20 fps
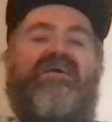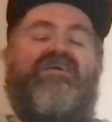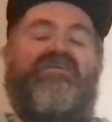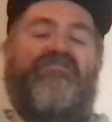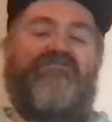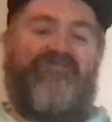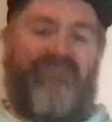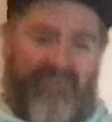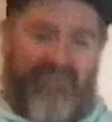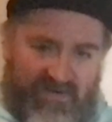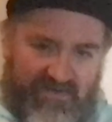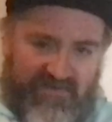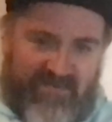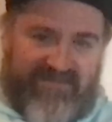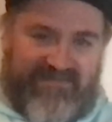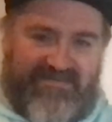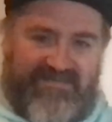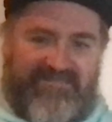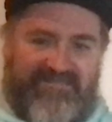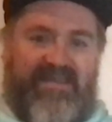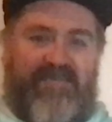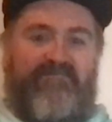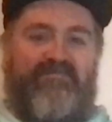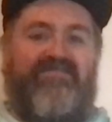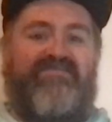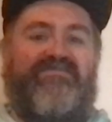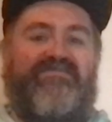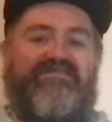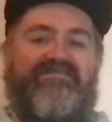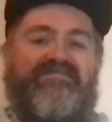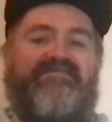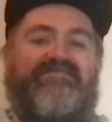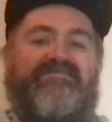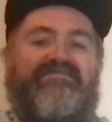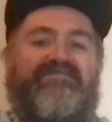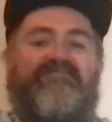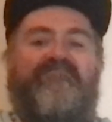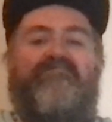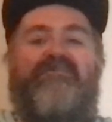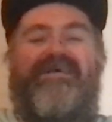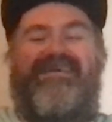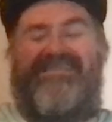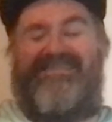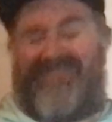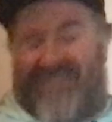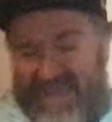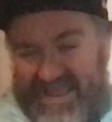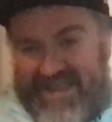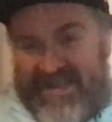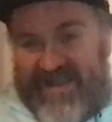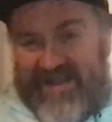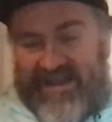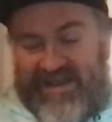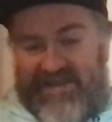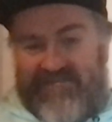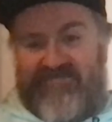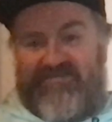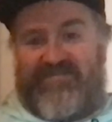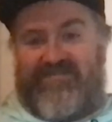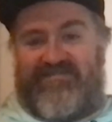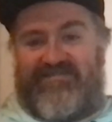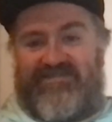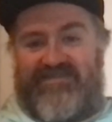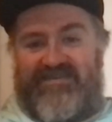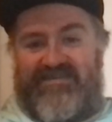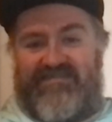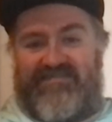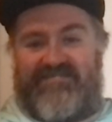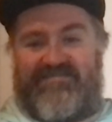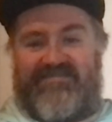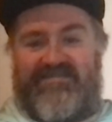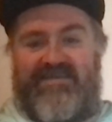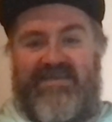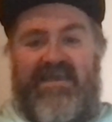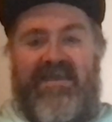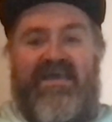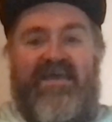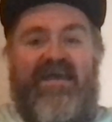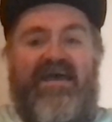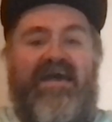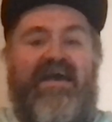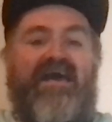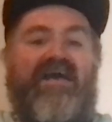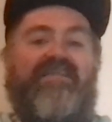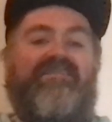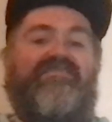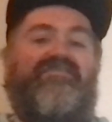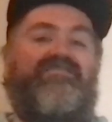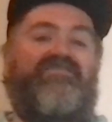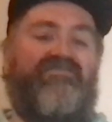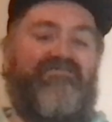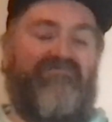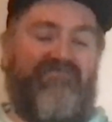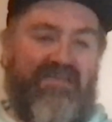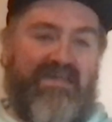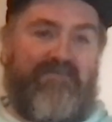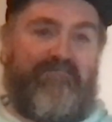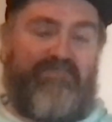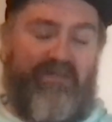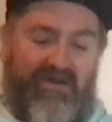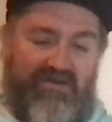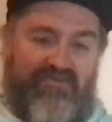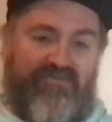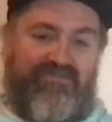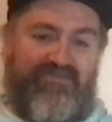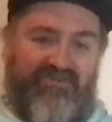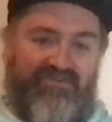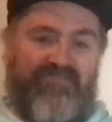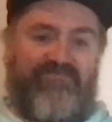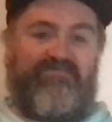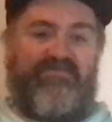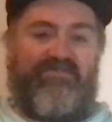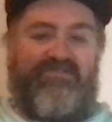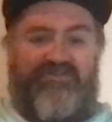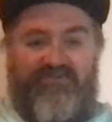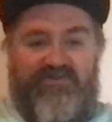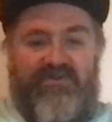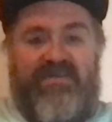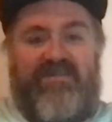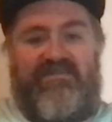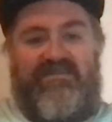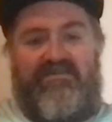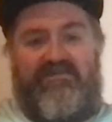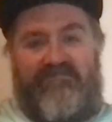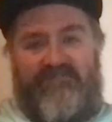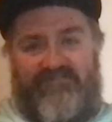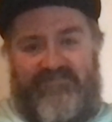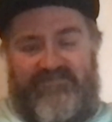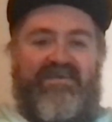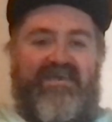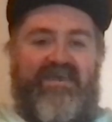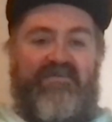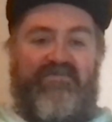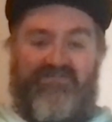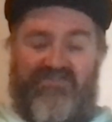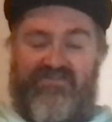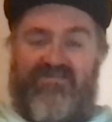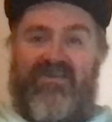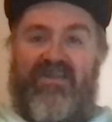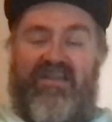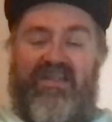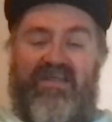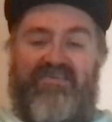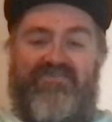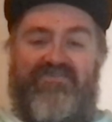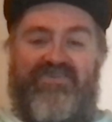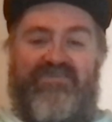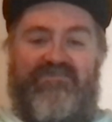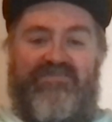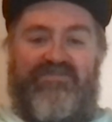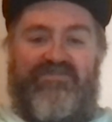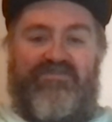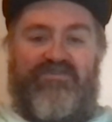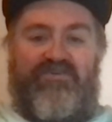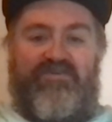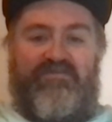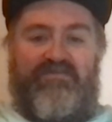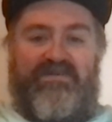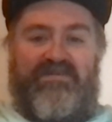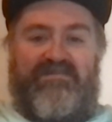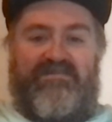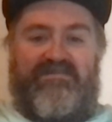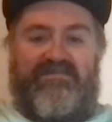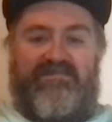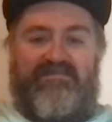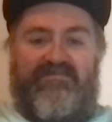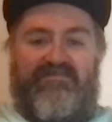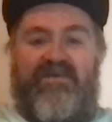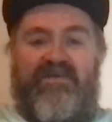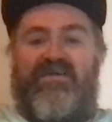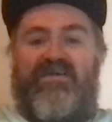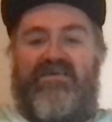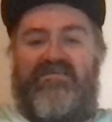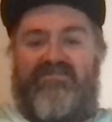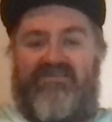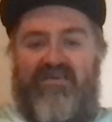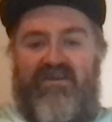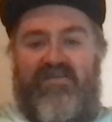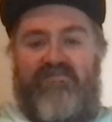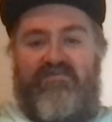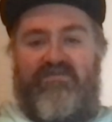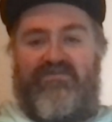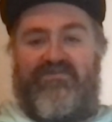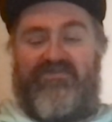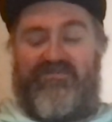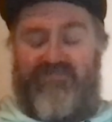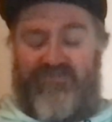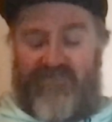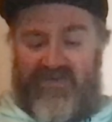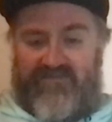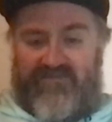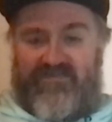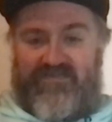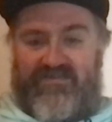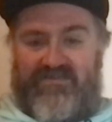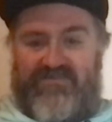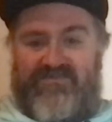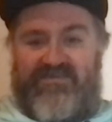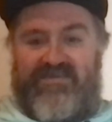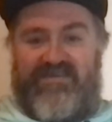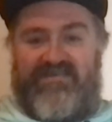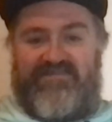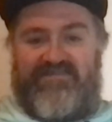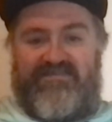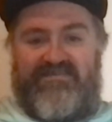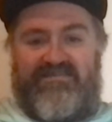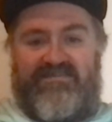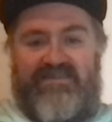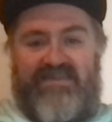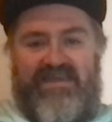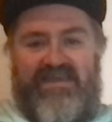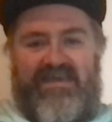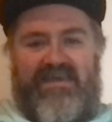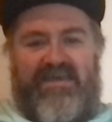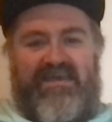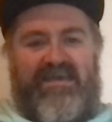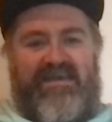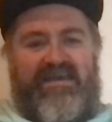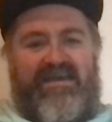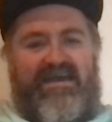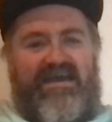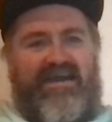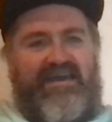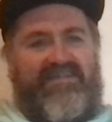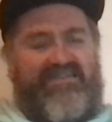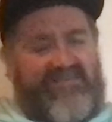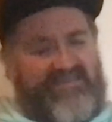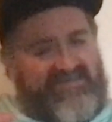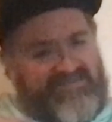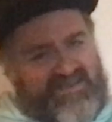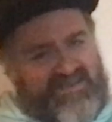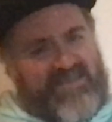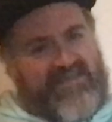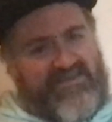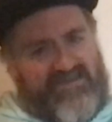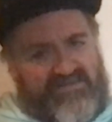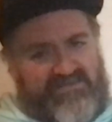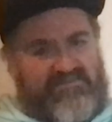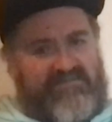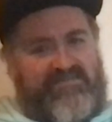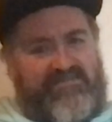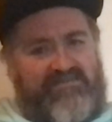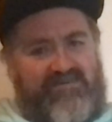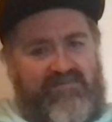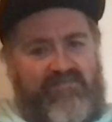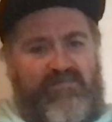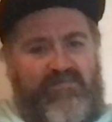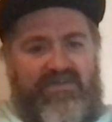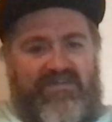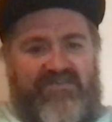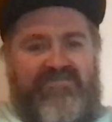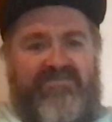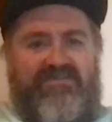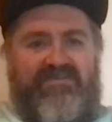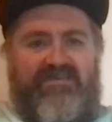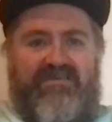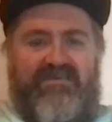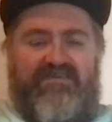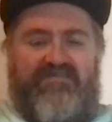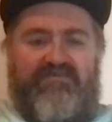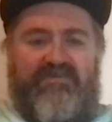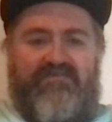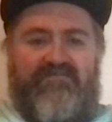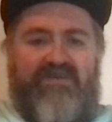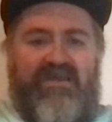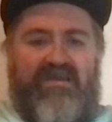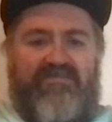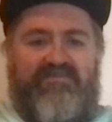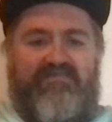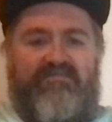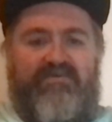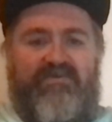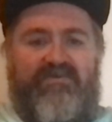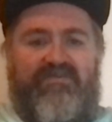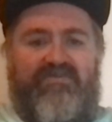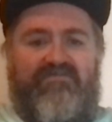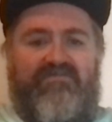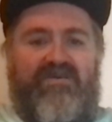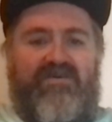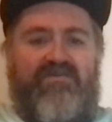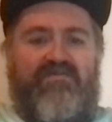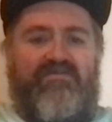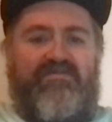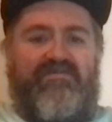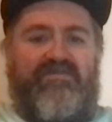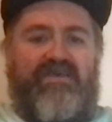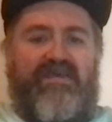4 interceptions, made 10 clearances, and 3 block shots between them. It was another clean sheet for Dortmund. In fact, that's Kobel's 5th of the season, and the 2nd of which has been racked up on the road.